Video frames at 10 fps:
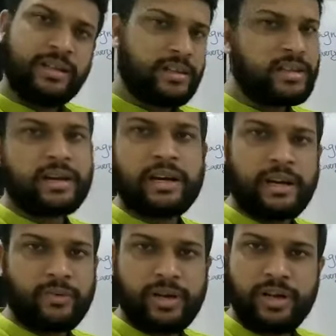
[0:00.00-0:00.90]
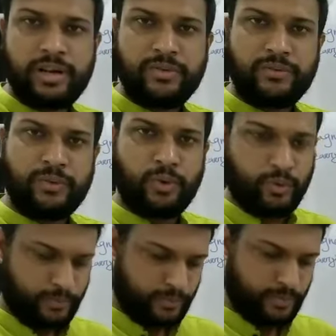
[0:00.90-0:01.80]
the current will flow.
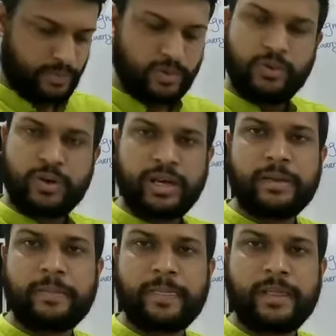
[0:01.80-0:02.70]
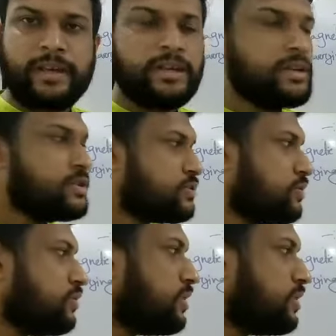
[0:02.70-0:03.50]
Okay. So